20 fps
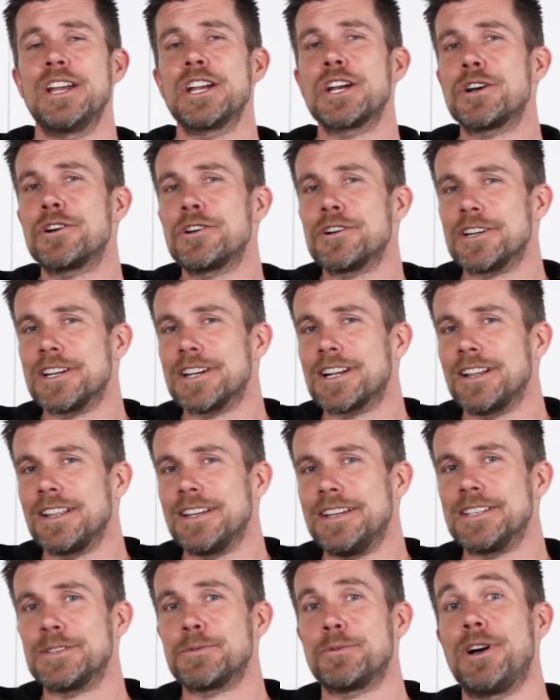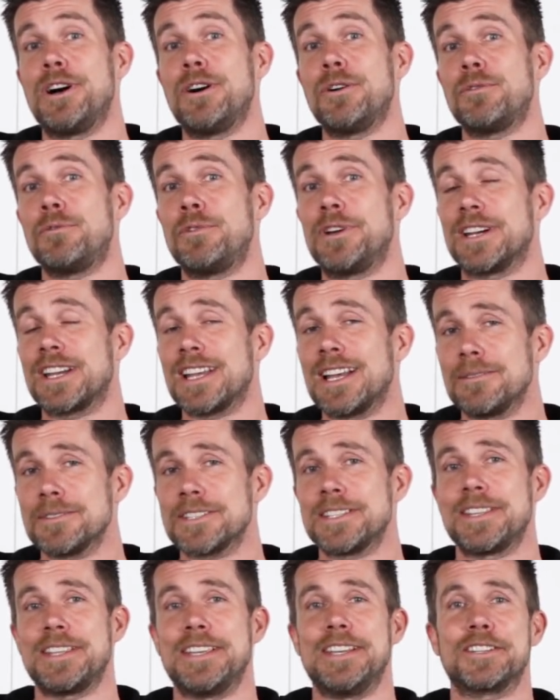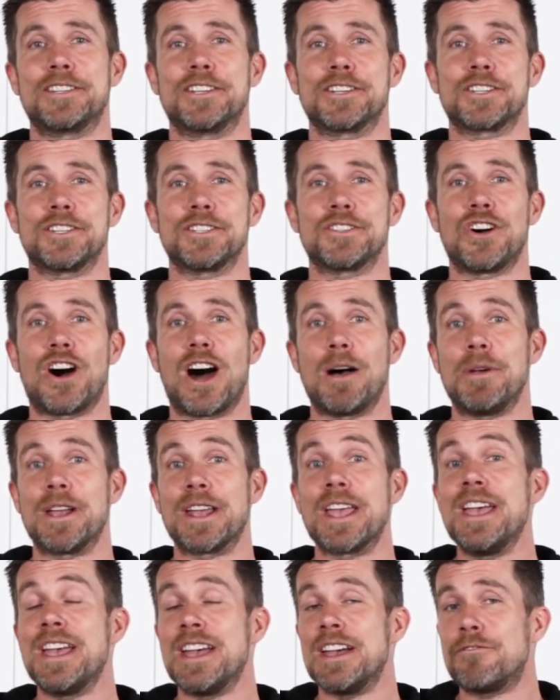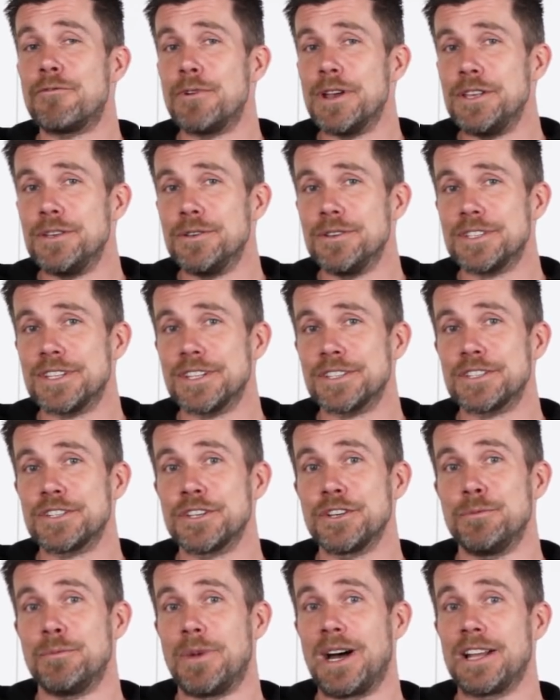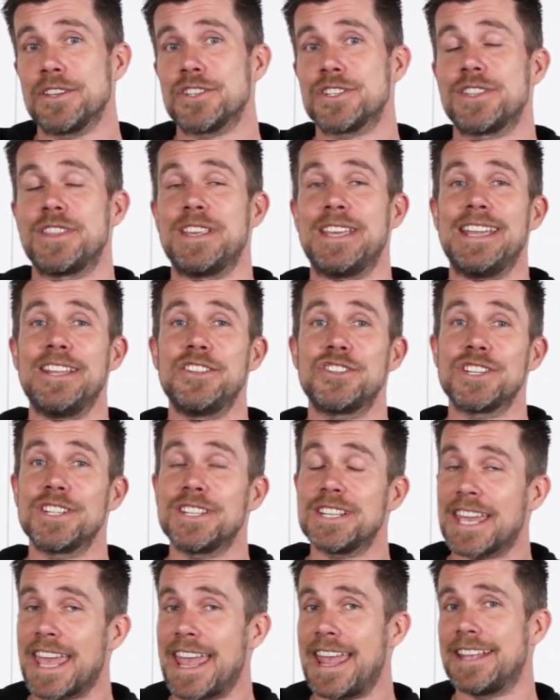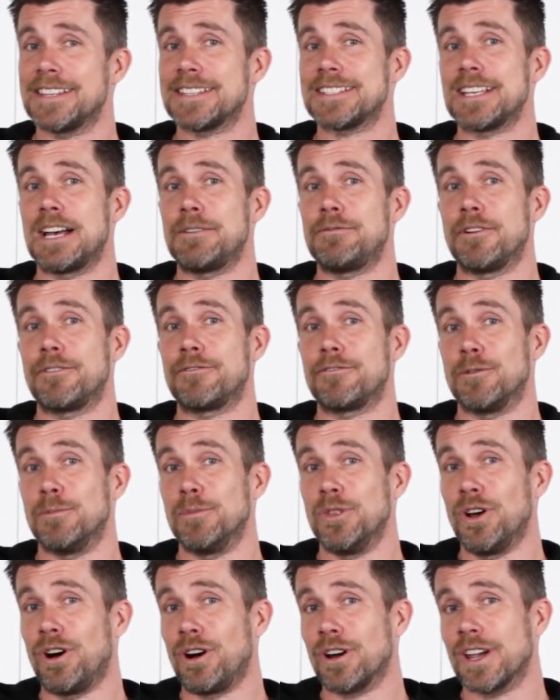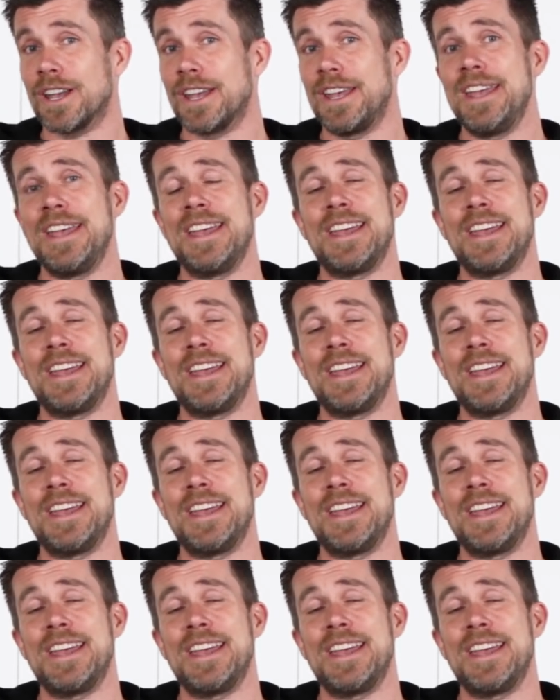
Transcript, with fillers: Critically as well, when it comes to the ignition timing, if we're using too much, the engine can suffer from knock,